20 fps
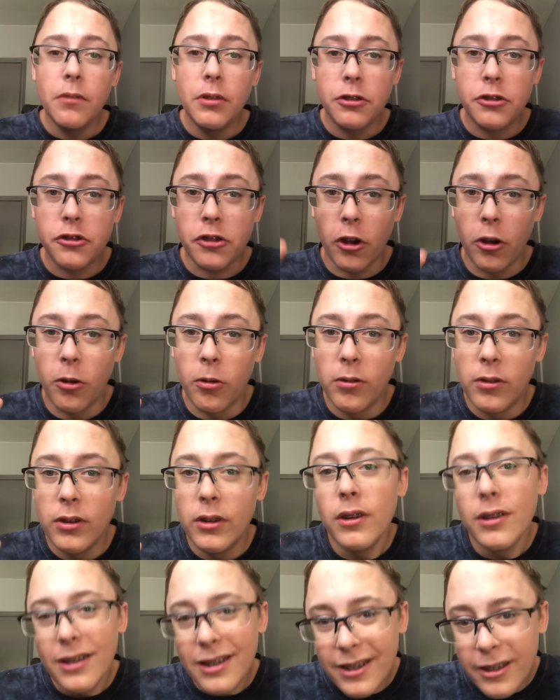So,
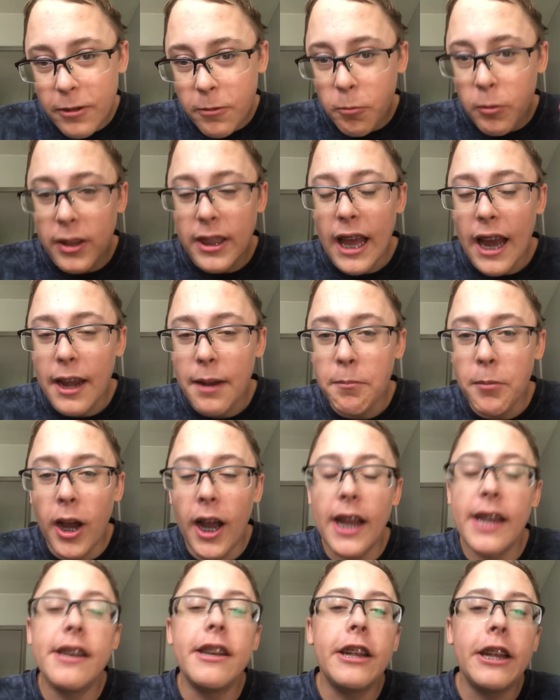with that in
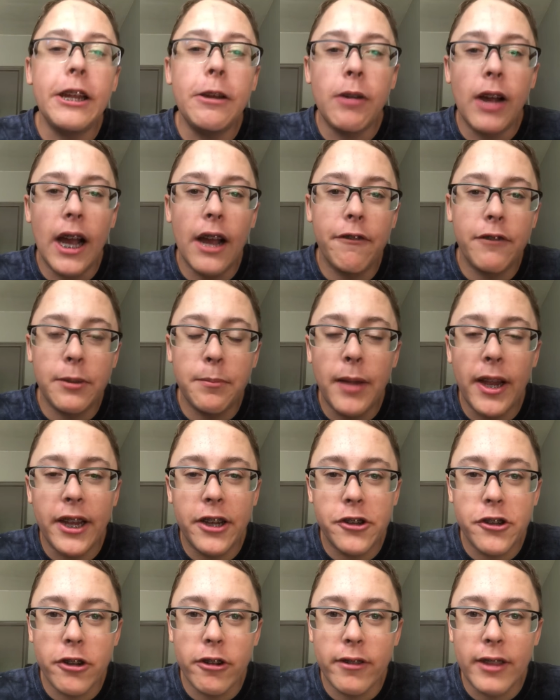mind, you have to make
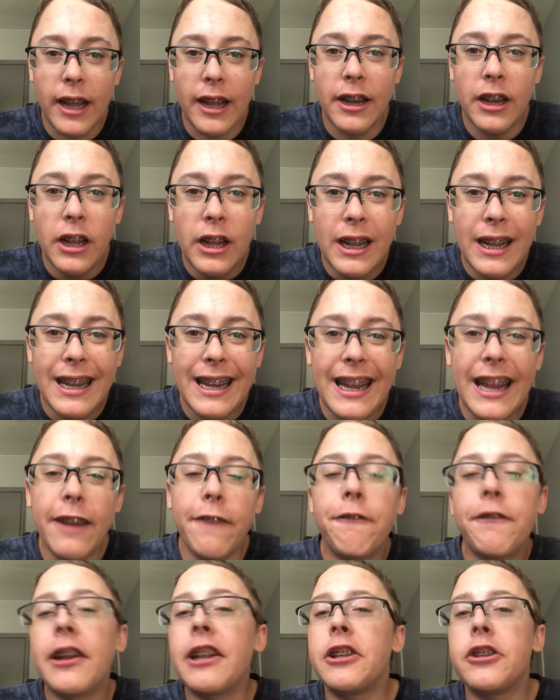sure that
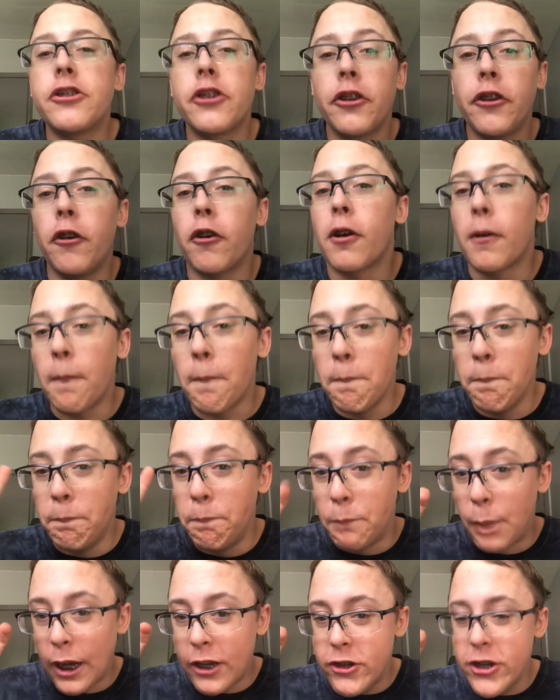it fits your
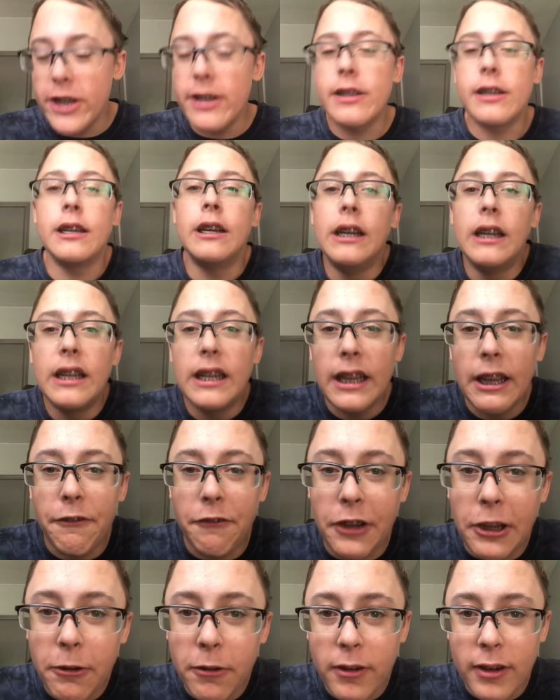budget.
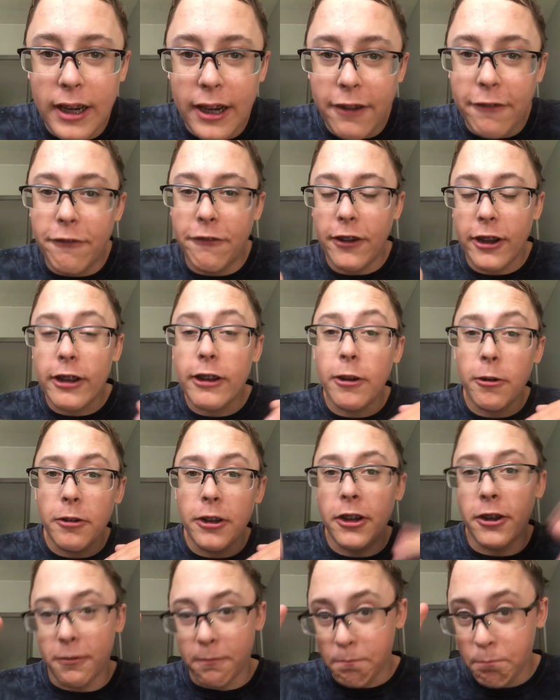If you can figure
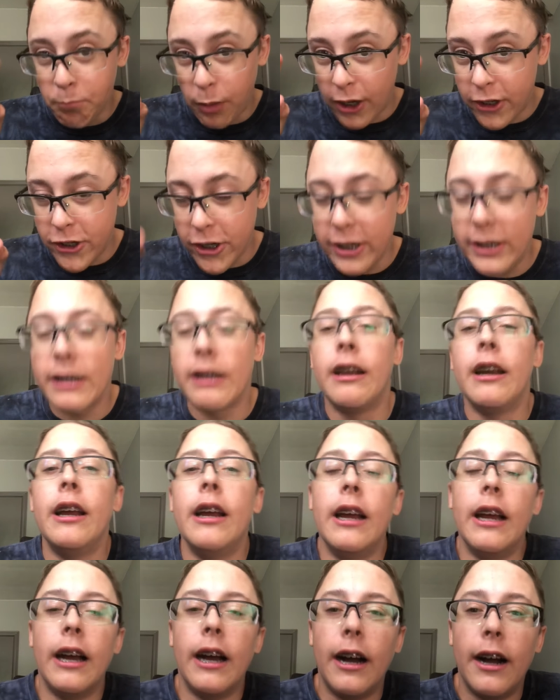out your budget,
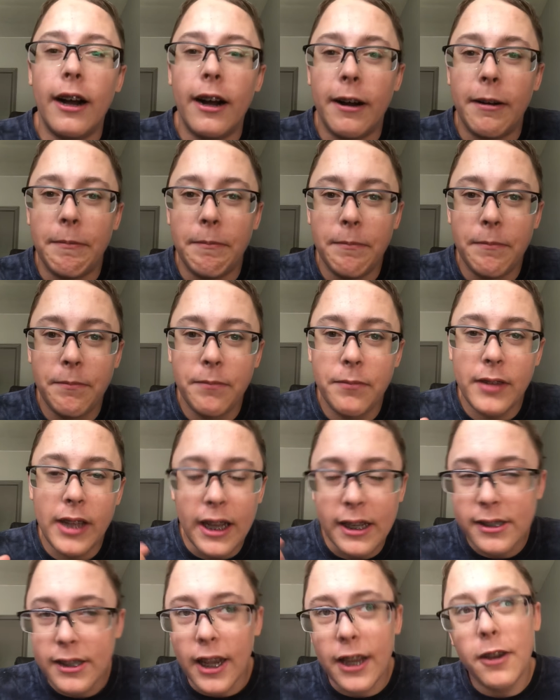um,
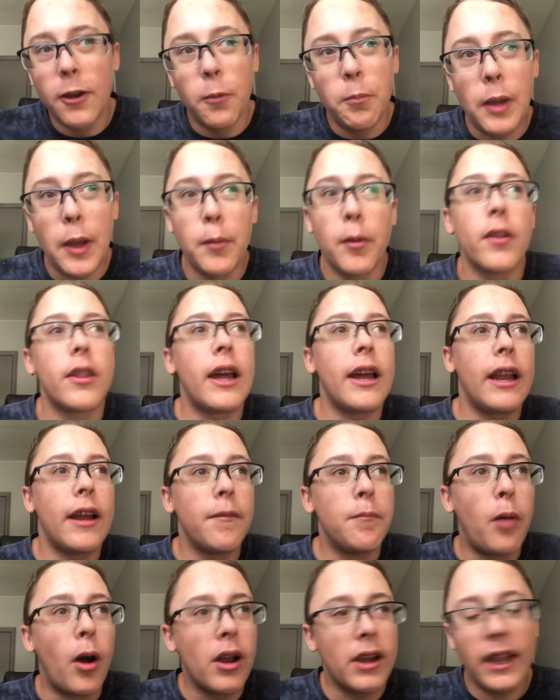yes, I know people that
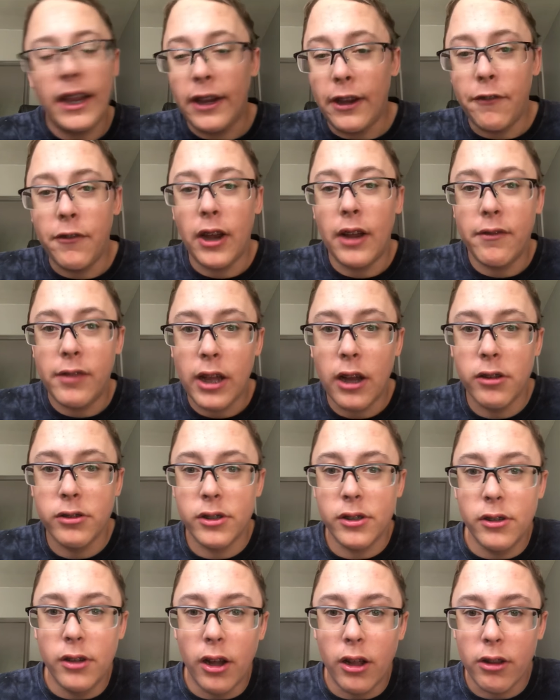have bought eighty-five
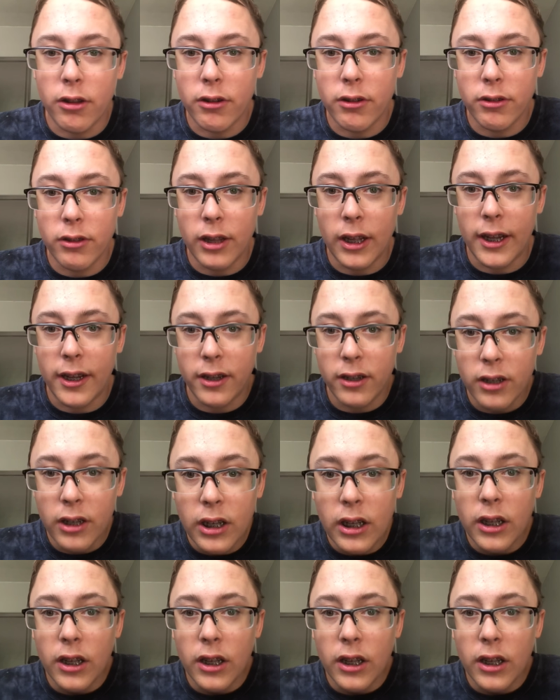thousand dollar like